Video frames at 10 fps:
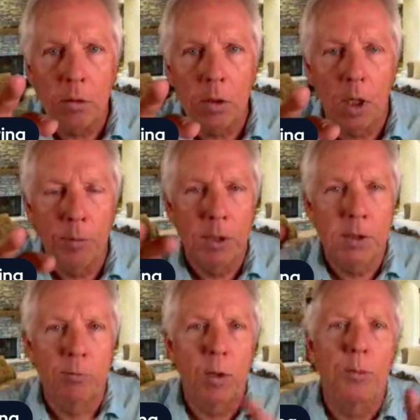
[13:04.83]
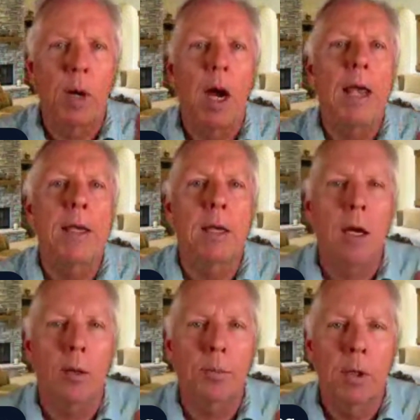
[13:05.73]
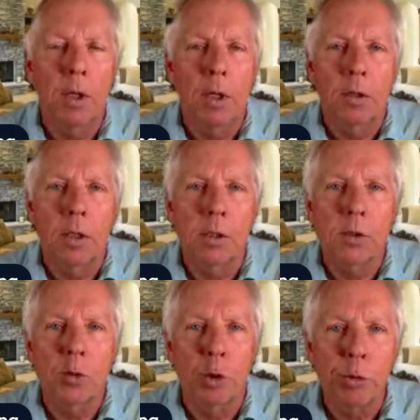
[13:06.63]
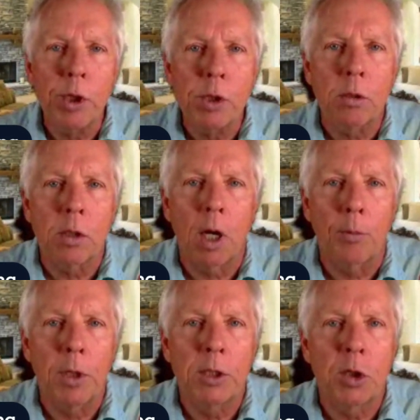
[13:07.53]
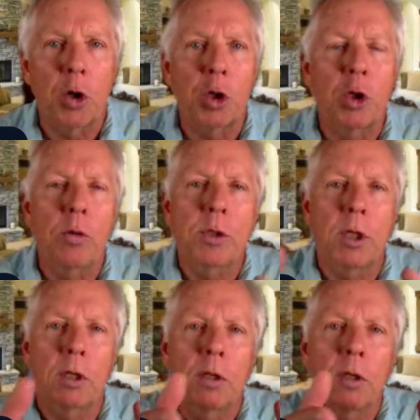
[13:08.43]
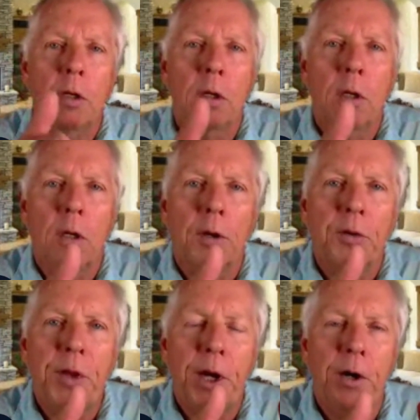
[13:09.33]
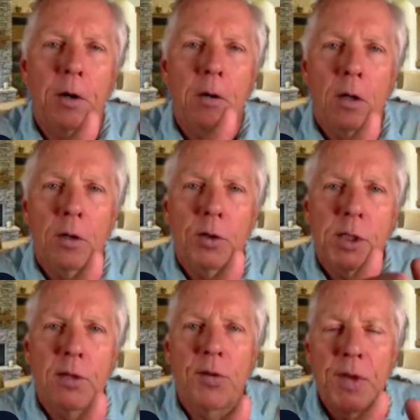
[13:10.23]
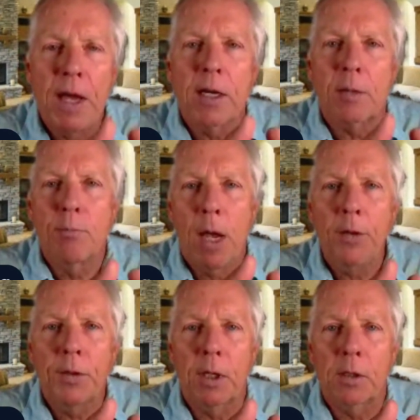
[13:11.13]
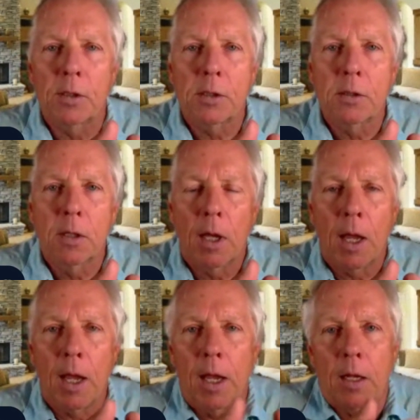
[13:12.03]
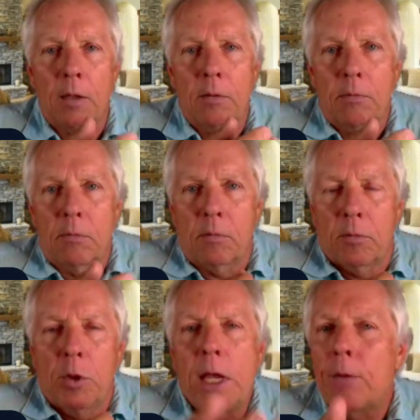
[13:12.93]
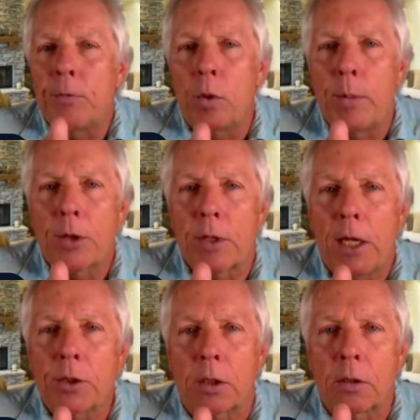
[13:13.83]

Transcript: companies have been buying up these nutritional companies and are using their synthetic methods, and you can't fool Mother Nature,